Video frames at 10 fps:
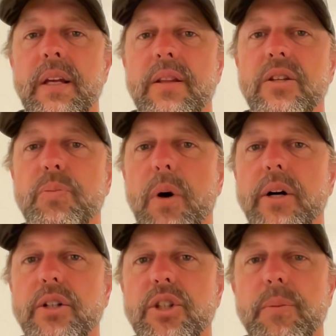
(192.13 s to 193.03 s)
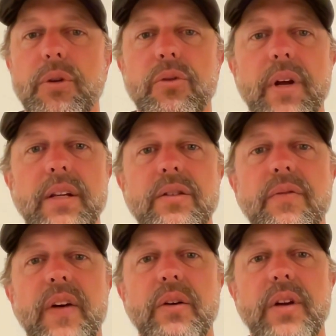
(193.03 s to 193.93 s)
This partnership creates the
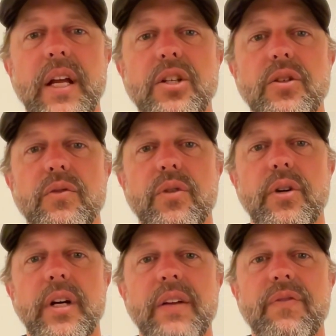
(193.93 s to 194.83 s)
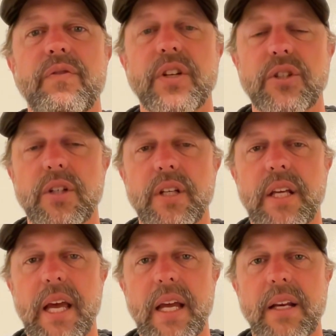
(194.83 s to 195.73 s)
foundation for
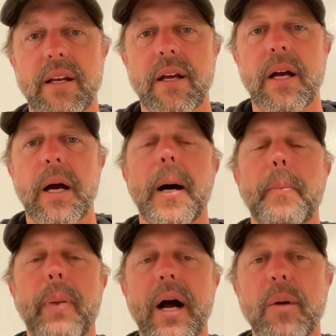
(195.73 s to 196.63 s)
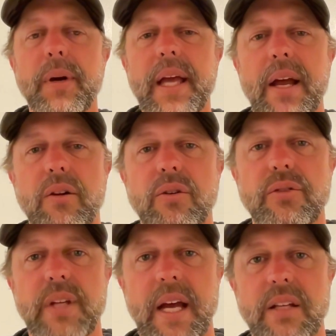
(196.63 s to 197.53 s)
efficient gait, a
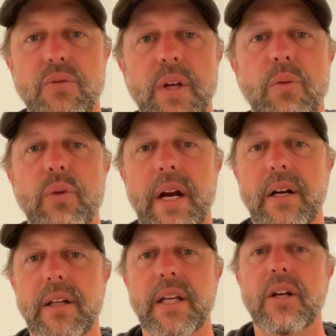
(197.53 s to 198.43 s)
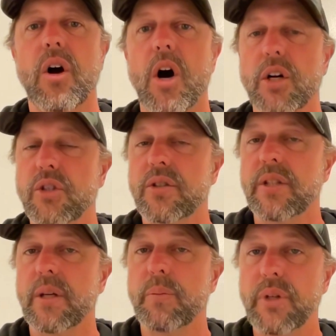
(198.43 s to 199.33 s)
biomechanical dance we rarely
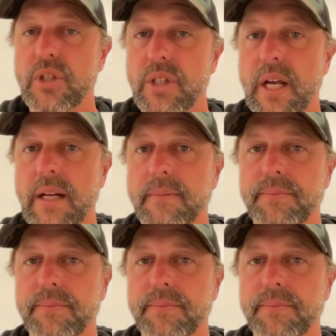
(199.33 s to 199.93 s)
consciously appreciate.